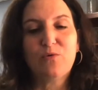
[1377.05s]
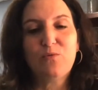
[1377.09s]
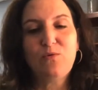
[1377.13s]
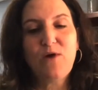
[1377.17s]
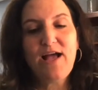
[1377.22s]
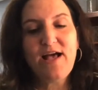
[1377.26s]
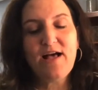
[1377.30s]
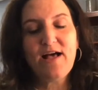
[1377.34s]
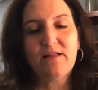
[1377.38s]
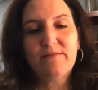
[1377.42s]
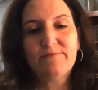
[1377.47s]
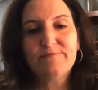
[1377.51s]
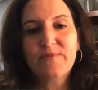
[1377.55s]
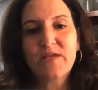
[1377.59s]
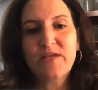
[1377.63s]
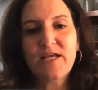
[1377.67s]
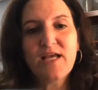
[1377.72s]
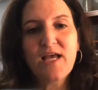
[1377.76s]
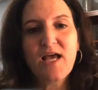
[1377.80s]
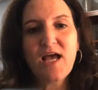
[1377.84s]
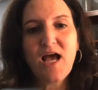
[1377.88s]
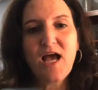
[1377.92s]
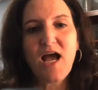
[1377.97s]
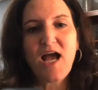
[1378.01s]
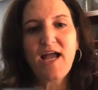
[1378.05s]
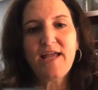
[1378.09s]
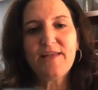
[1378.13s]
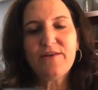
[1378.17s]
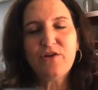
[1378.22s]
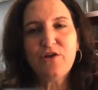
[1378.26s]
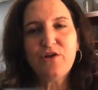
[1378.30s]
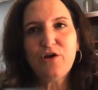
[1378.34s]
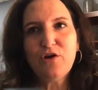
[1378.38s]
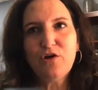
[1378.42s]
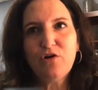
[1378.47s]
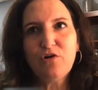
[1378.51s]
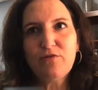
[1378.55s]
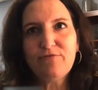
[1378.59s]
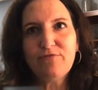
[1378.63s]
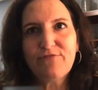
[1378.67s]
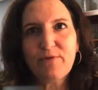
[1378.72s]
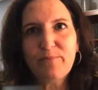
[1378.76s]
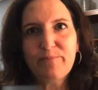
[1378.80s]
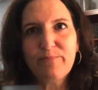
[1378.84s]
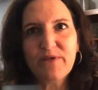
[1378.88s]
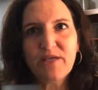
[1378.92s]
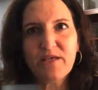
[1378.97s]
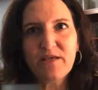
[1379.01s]
Well, I know
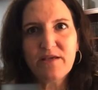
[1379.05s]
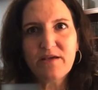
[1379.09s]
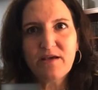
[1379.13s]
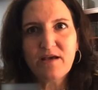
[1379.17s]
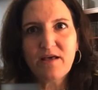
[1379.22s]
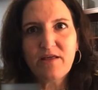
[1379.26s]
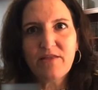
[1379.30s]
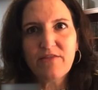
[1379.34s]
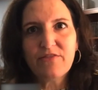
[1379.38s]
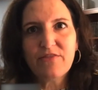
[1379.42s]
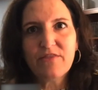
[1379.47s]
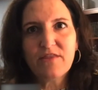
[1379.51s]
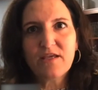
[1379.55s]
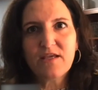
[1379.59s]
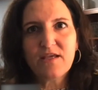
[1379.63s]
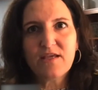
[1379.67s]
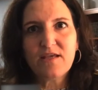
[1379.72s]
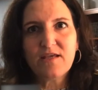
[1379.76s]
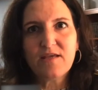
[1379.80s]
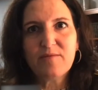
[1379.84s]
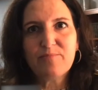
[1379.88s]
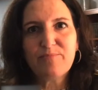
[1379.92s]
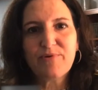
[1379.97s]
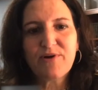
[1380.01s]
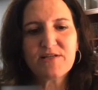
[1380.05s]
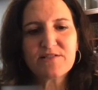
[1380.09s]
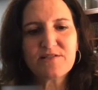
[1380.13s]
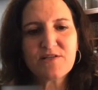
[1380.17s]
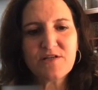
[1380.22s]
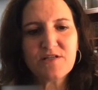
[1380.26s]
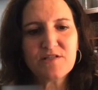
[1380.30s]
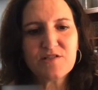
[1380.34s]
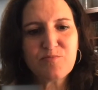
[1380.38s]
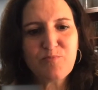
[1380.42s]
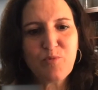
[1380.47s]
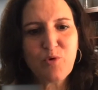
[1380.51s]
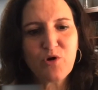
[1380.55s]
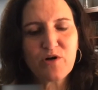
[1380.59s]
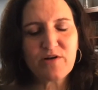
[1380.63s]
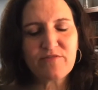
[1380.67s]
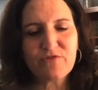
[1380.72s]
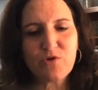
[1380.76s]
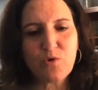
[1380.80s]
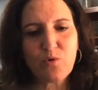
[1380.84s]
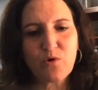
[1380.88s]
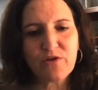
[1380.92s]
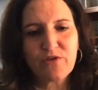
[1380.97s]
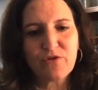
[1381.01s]
from being on the president's board of
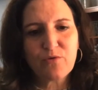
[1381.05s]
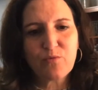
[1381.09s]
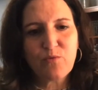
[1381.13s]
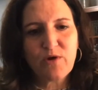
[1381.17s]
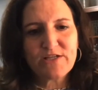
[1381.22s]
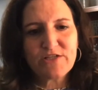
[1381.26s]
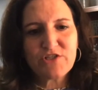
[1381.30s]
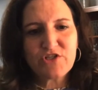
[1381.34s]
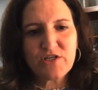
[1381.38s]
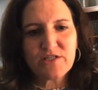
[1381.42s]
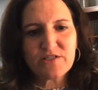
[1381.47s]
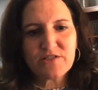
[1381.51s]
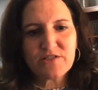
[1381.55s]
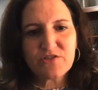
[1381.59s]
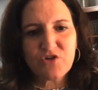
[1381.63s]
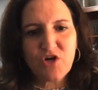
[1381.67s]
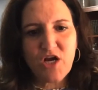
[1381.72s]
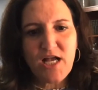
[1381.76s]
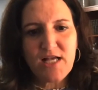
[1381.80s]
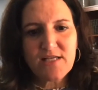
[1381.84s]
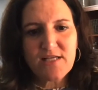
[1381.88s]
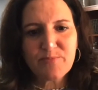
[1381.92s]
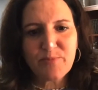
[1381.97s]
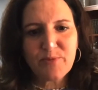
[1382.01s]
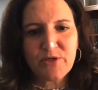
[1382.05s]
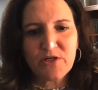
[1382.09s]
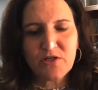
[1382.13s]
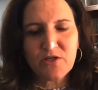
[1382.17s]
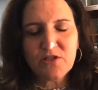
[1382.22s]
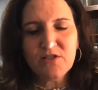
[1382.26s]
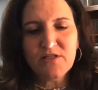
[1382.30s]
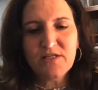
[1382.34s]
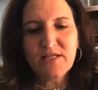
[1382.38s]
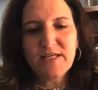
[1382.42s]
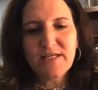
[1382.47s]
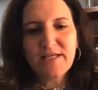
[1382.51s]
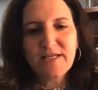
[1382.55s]
Northern Westchester Hospital